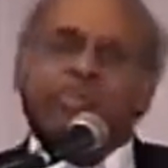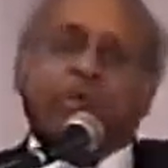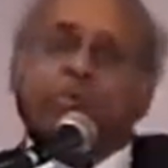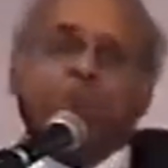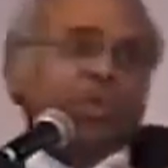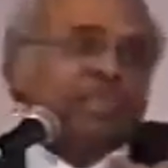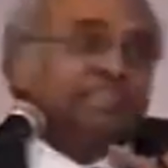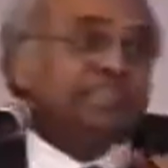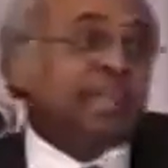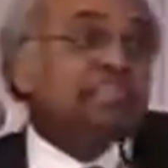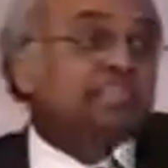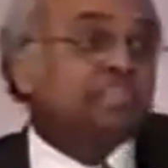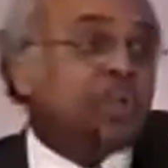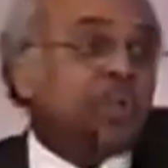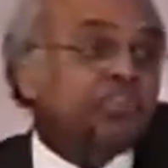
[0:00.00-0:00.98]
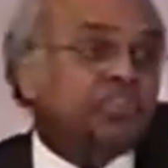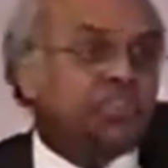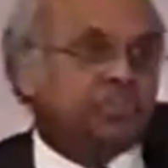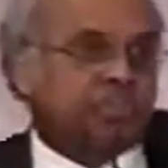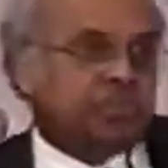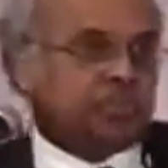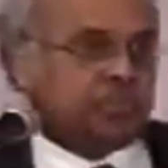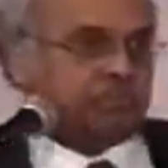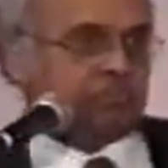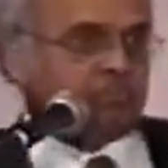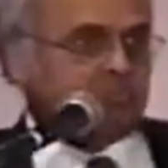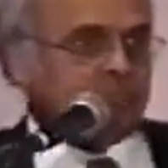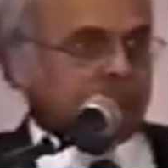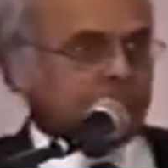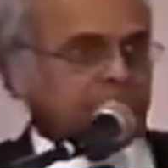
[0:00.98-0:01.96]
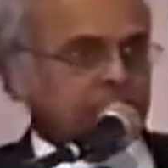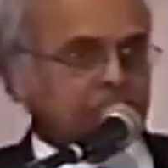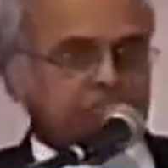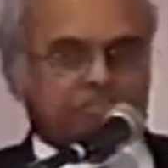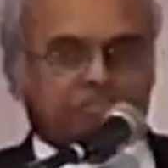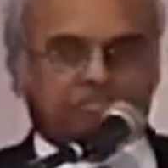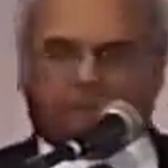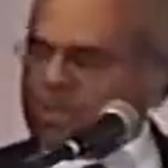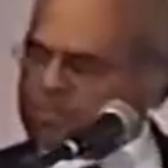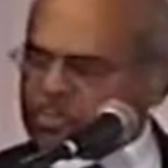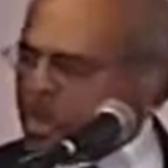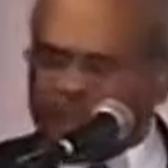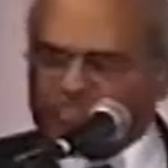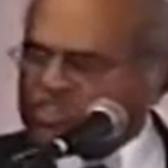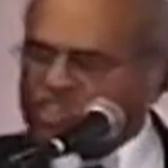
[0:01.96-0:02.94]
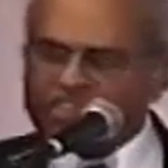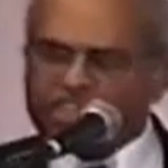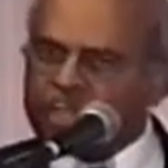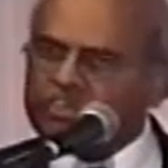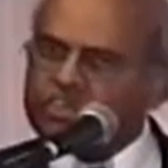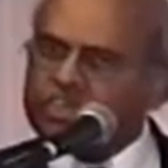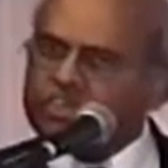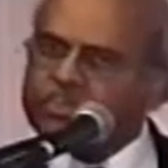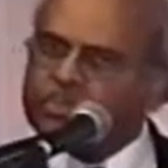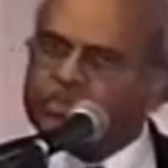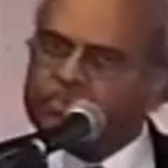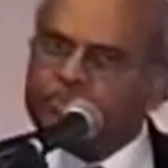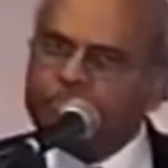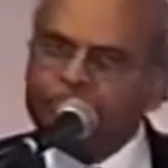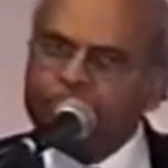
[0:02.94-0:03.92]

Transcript: The world does not need you. And God does not need you.